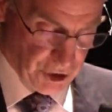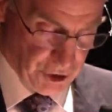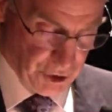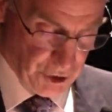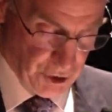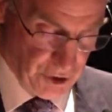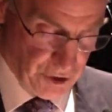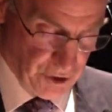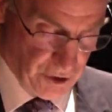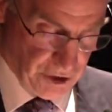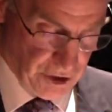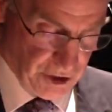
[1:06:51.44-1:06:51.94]

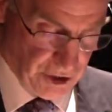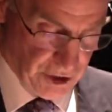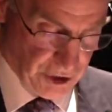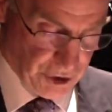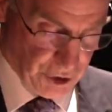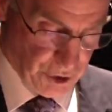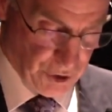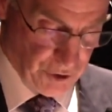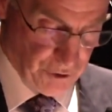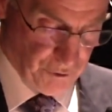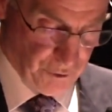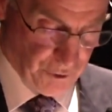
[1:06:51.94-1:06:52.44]
turned
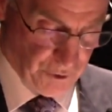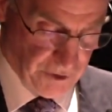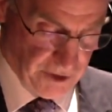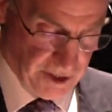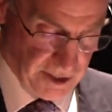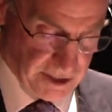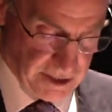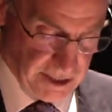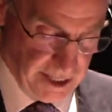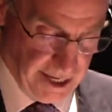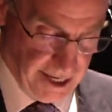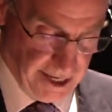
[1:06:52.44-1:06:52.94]
for
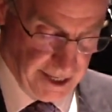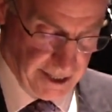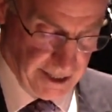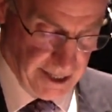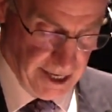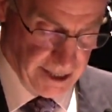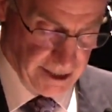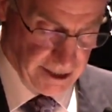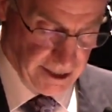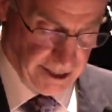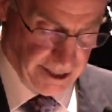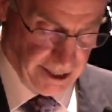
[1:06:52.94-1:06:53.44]
the attack
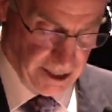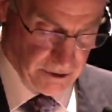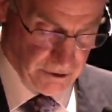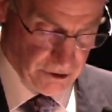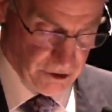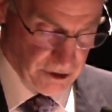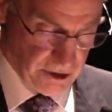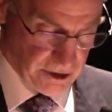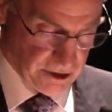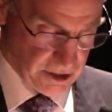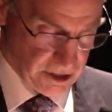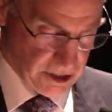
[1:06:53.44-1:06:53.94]
and
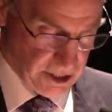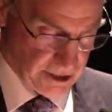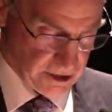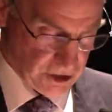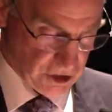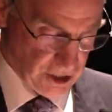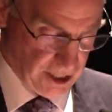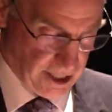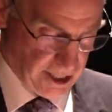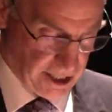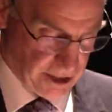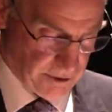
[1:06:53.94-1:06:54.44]
encountered
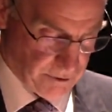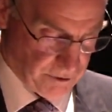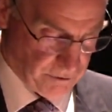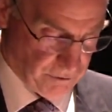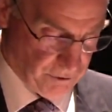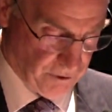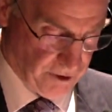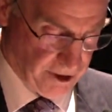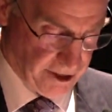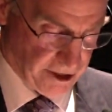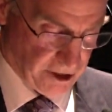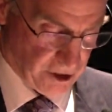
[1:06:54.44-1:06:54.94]
intense accurate
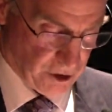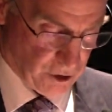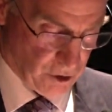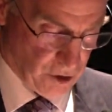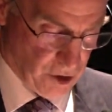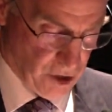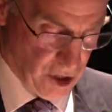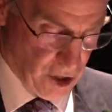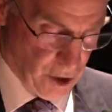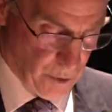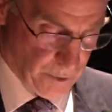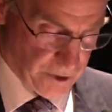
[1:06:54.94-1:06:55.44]
fire,
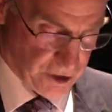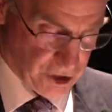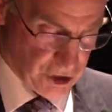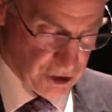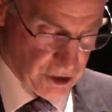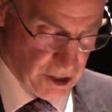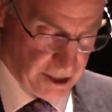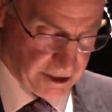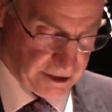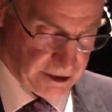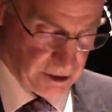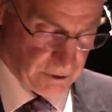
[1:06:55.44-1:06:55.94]
which
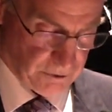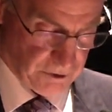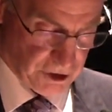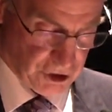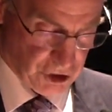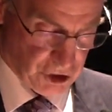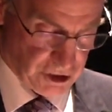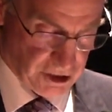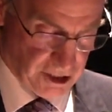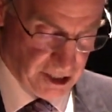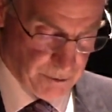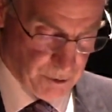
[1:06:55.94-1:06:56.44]
knocked out the
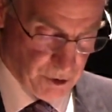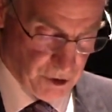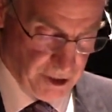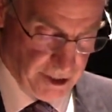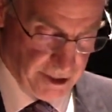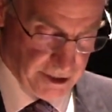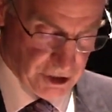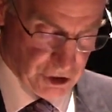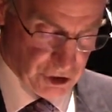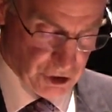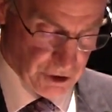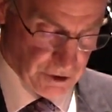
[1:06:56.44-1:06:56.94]
starboard
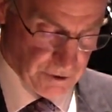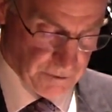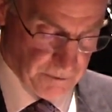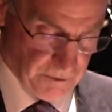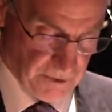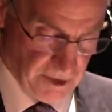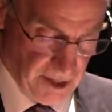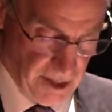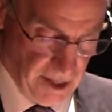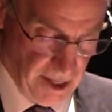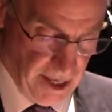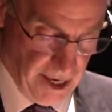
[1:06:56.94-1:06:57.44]
engine
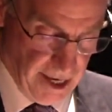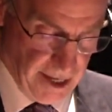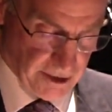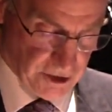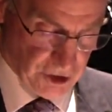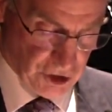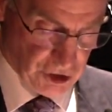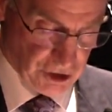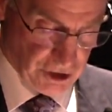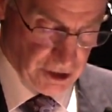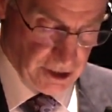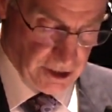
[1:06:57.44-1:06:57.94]

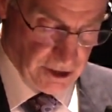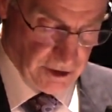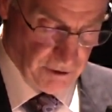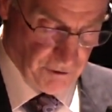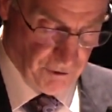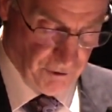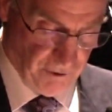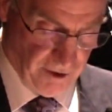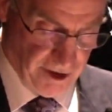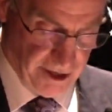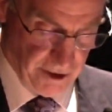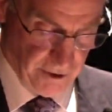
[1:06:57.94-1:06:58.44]
and started
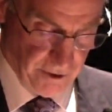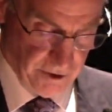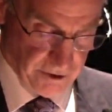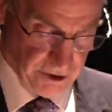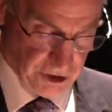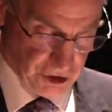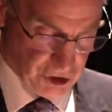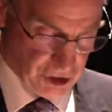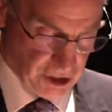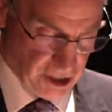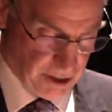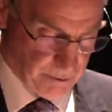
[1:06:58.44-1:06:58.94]
a fire in
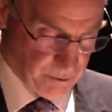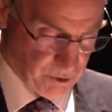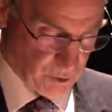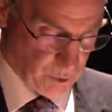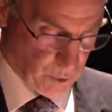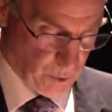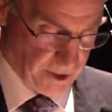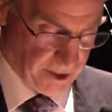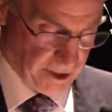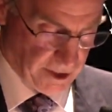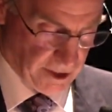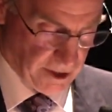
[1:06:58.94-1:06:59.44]
the starboard
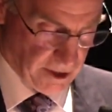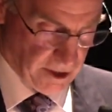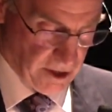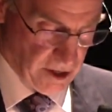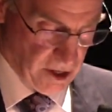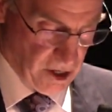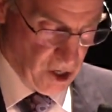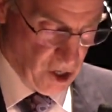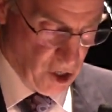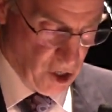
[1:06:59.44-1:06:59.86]
wing.